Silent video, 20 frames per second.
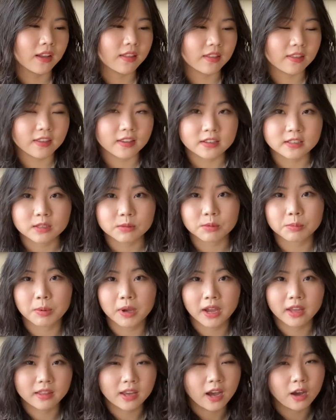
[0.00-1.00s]
the things that we
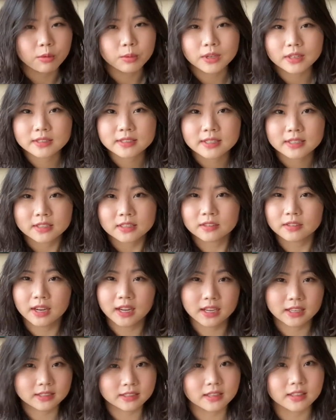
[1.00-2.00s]
buy, how we
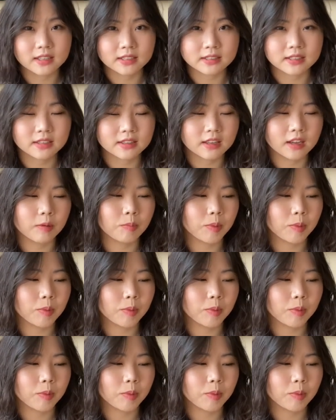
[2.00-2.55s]
accessorize and things like that.